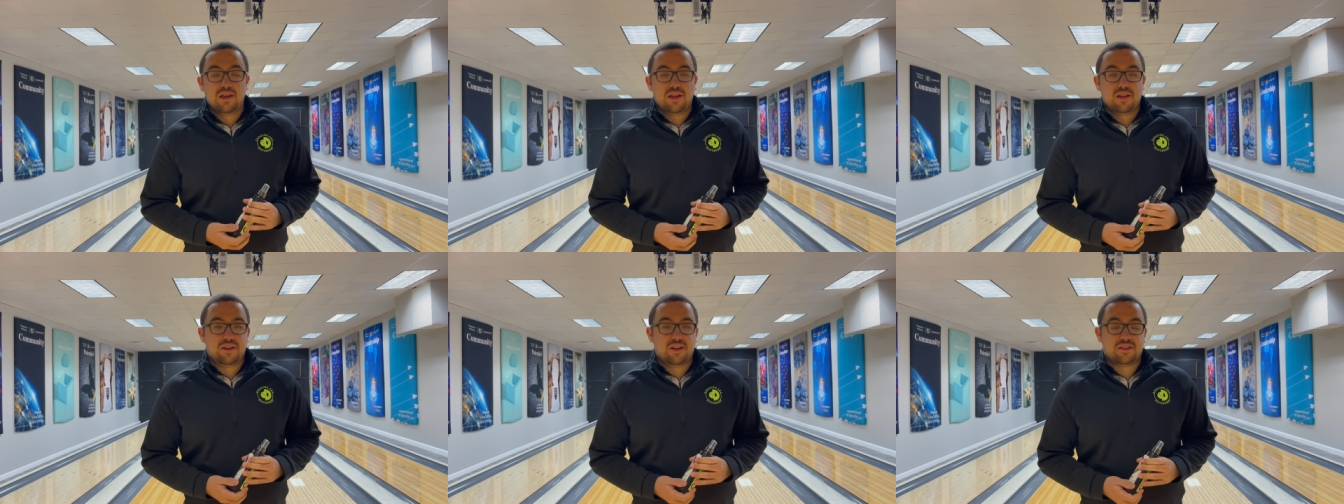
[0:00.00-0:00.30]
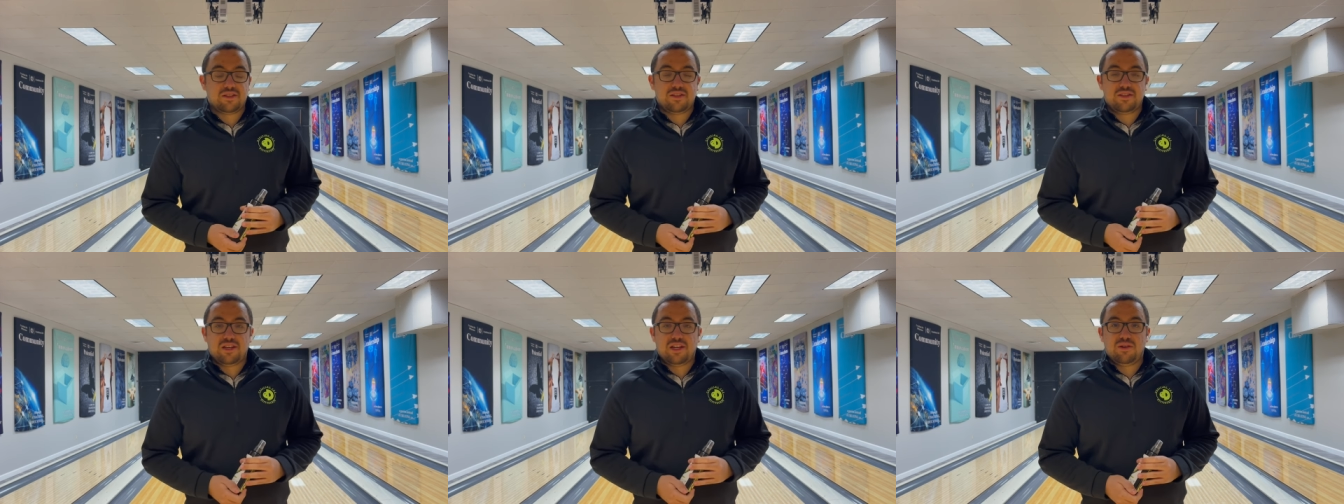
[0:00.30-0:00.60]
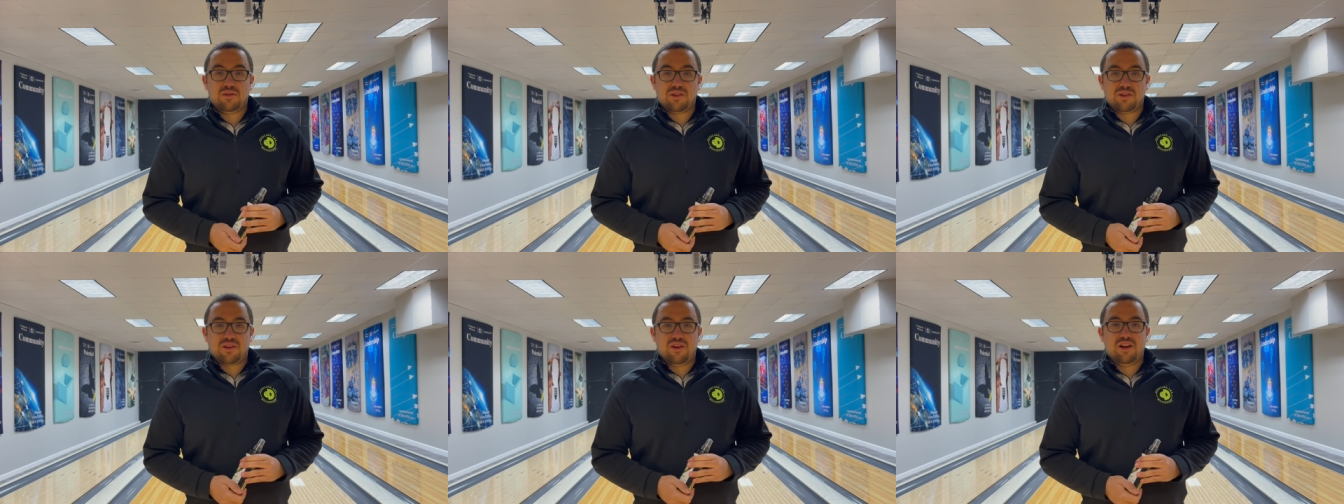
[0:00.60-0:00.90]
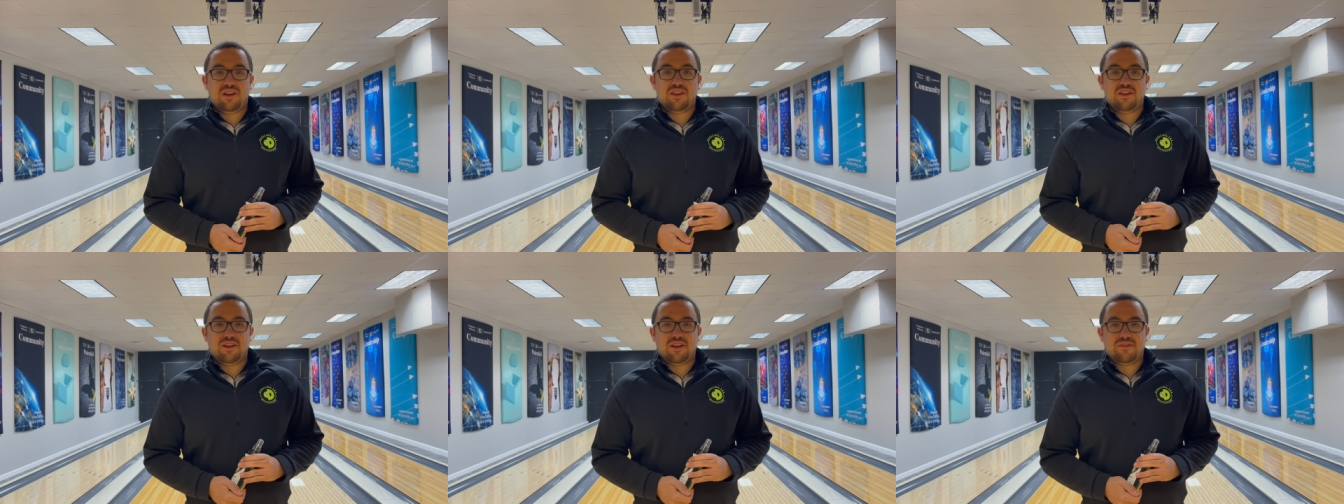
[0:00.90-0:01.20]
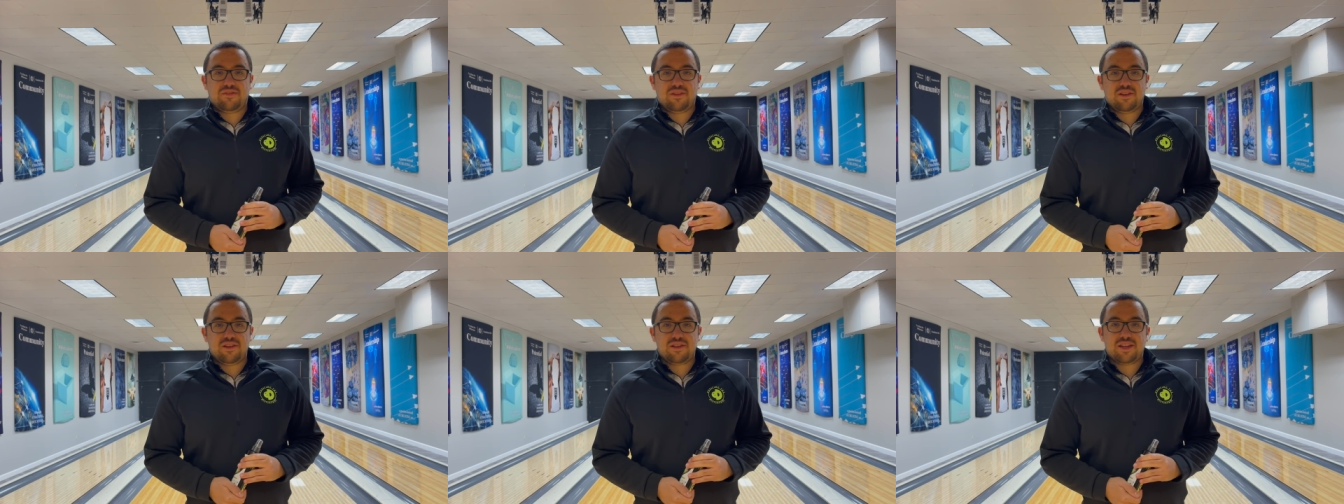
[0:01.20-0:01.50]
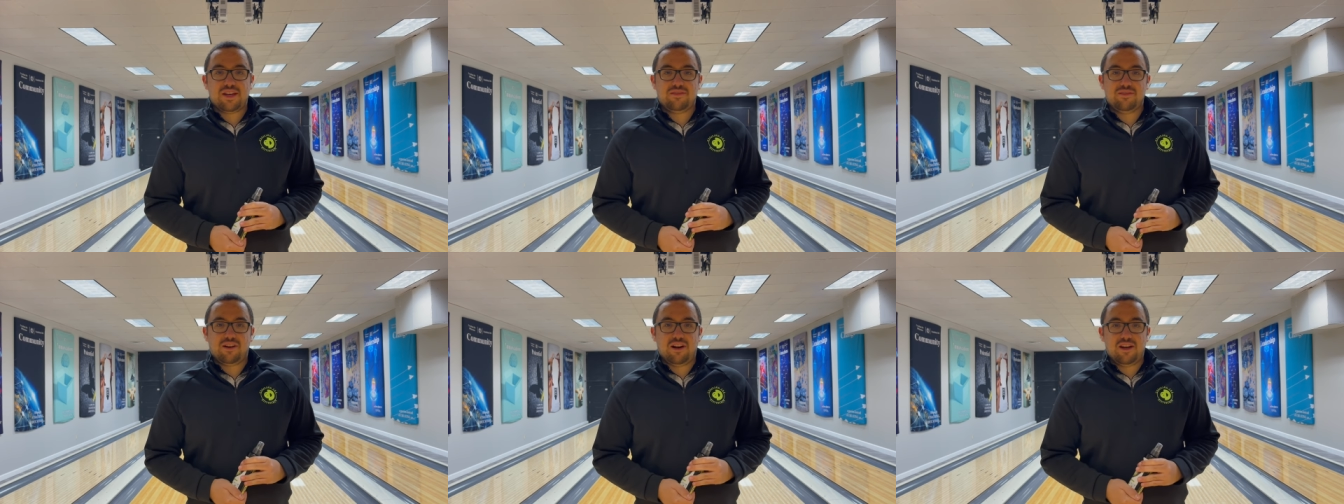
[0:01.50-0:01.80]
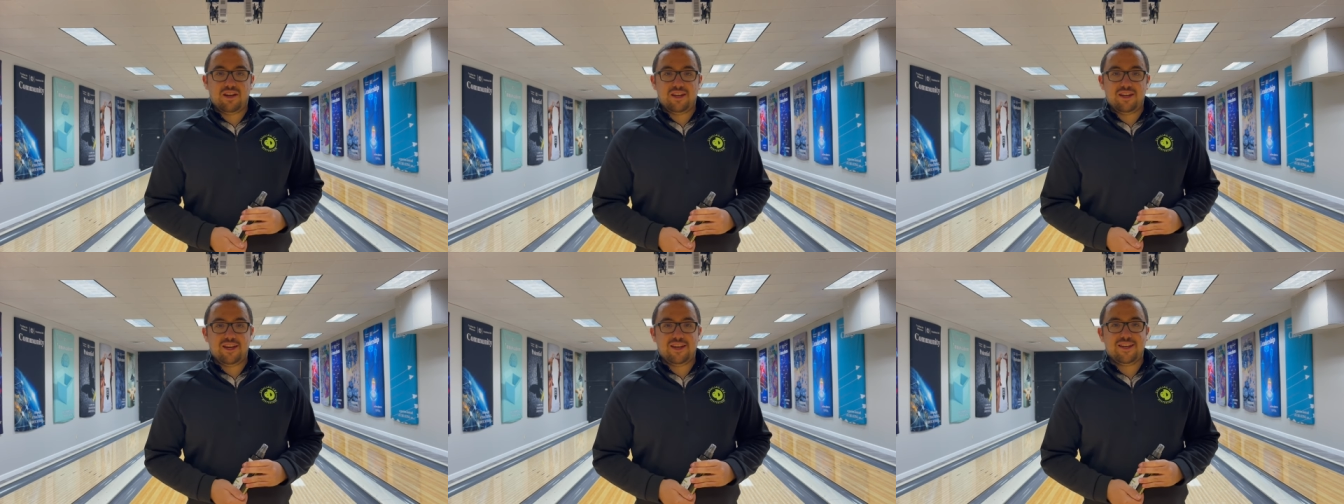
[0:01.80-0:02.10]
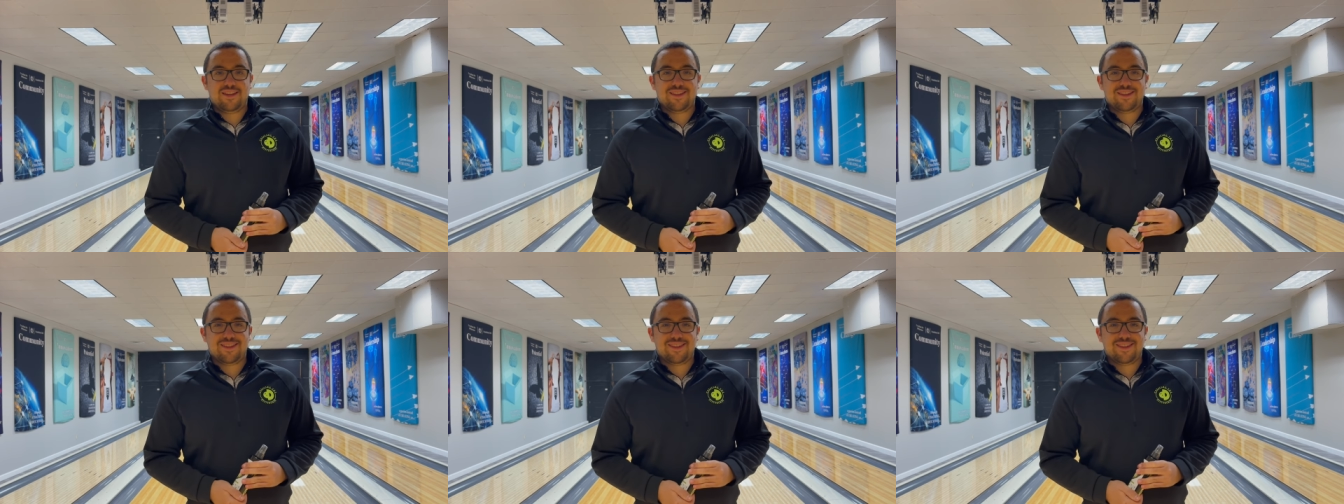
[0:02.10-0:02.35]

Dustin Zahner with Creating the Difference. Have a great day.